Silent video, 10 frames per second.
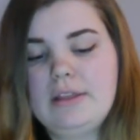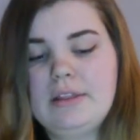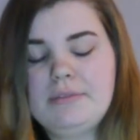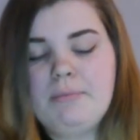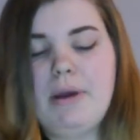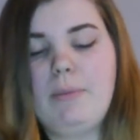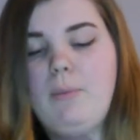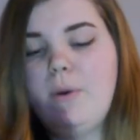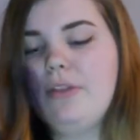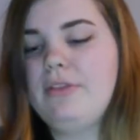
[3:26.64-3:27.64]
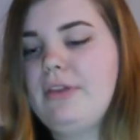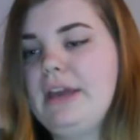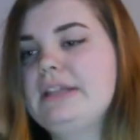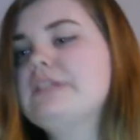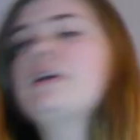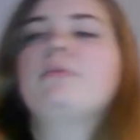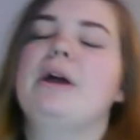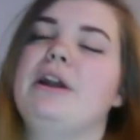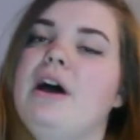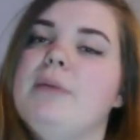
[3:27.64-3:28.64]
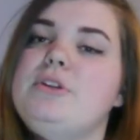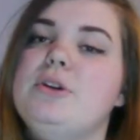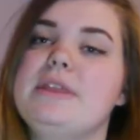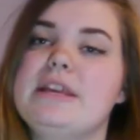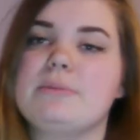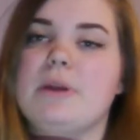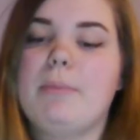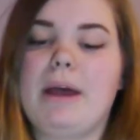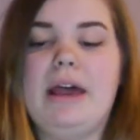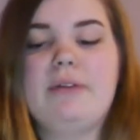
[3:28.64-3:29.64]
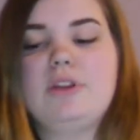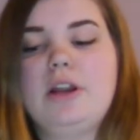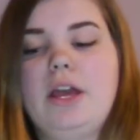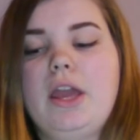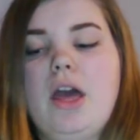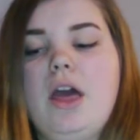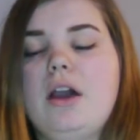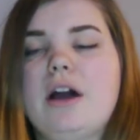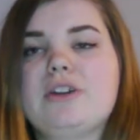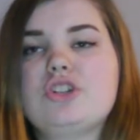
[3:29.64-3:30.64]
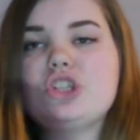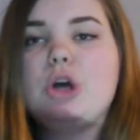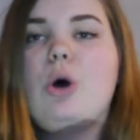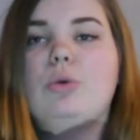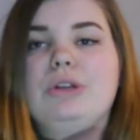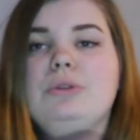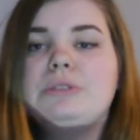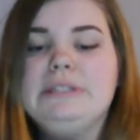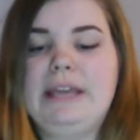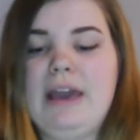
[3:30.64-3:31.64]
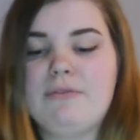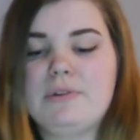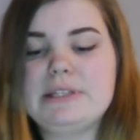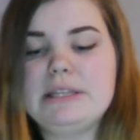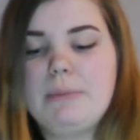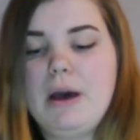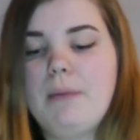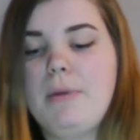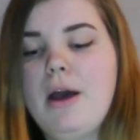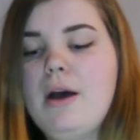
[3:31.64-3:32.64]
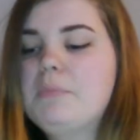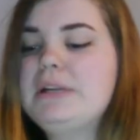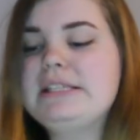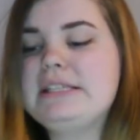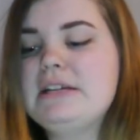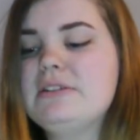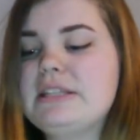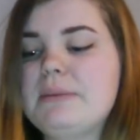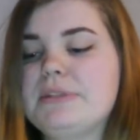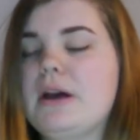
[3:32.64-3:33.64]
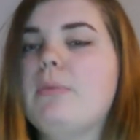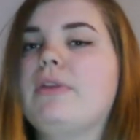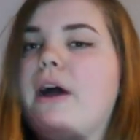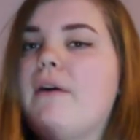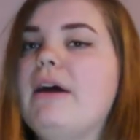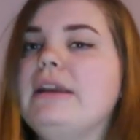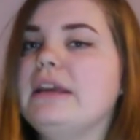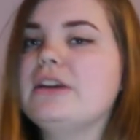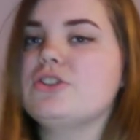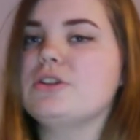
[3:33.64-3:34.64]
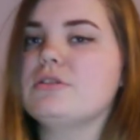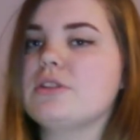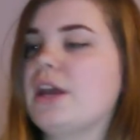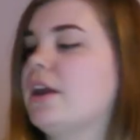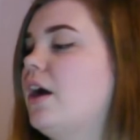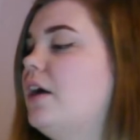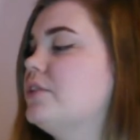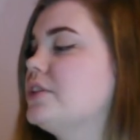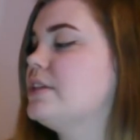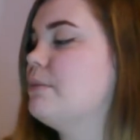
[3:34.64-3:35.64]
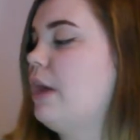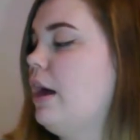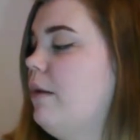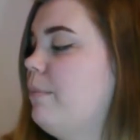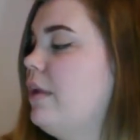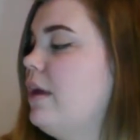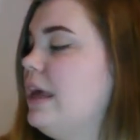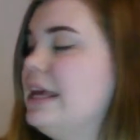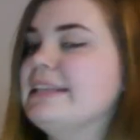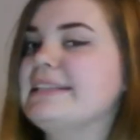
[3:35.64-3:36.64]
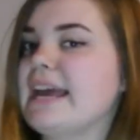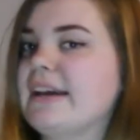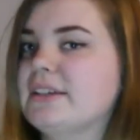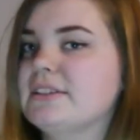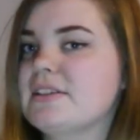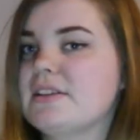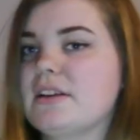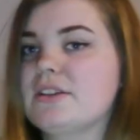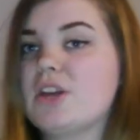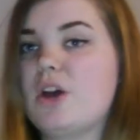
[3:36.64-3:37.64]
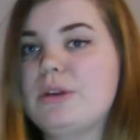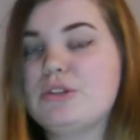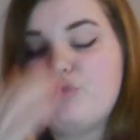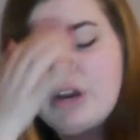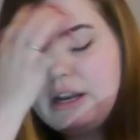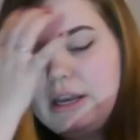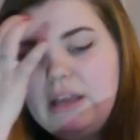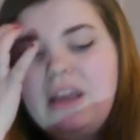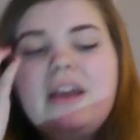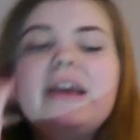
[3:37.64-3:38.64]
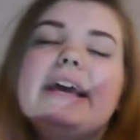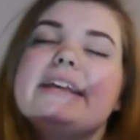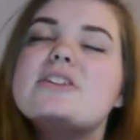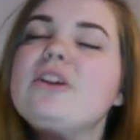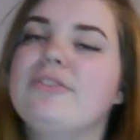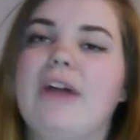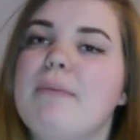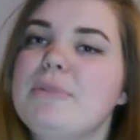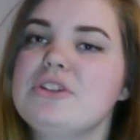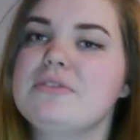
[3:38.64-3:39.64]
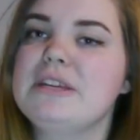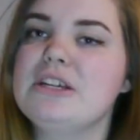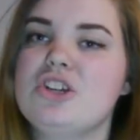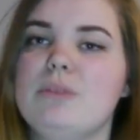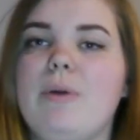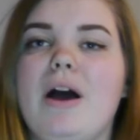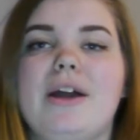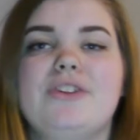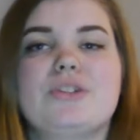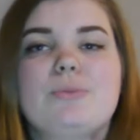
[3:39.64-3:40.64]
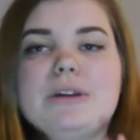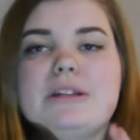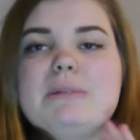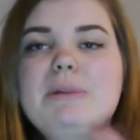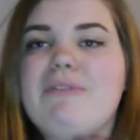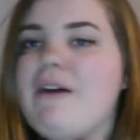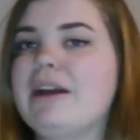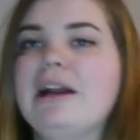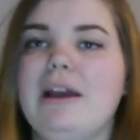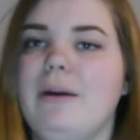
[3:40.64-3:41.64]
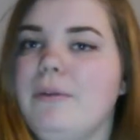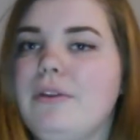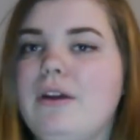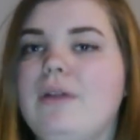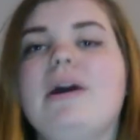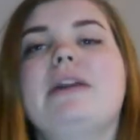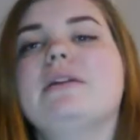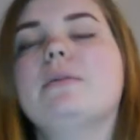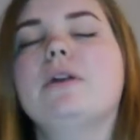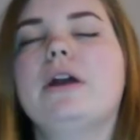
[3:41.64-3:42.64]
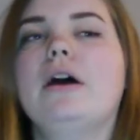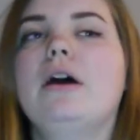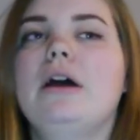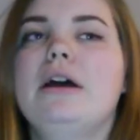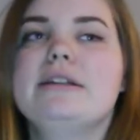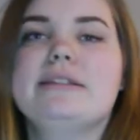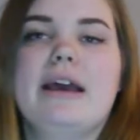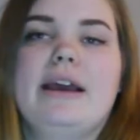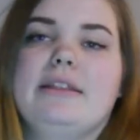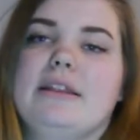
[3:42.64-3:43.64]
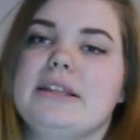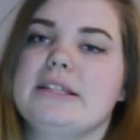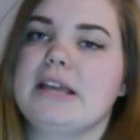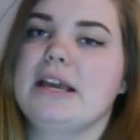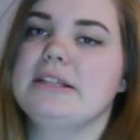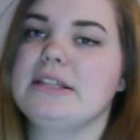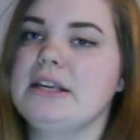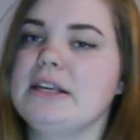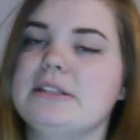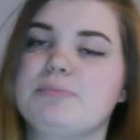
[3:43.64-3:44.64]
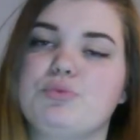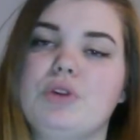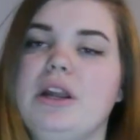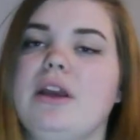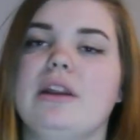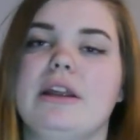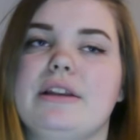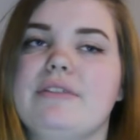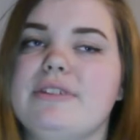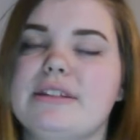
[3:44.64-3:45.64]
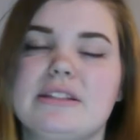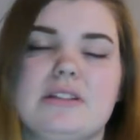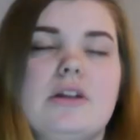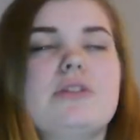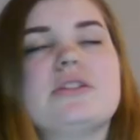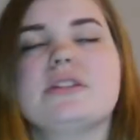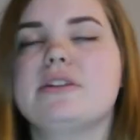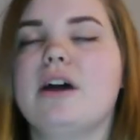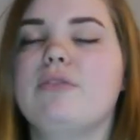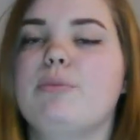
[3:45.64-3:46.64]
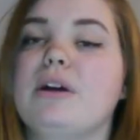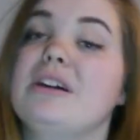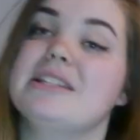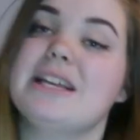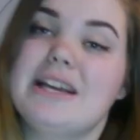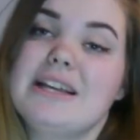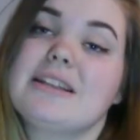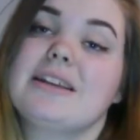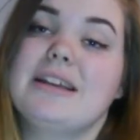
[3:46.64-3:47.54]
It's my one thing, so when I'm doing this one up I have to like kind of just hold it all together and zip it up. But it still zips up without any issues, like I've just zipped that up in seconds, so it's really, it's not that much of an issue. But I just wanted to be very clear with you. I didn't want to say that this case is brilliant and it fits loads of stuff, because it isn't.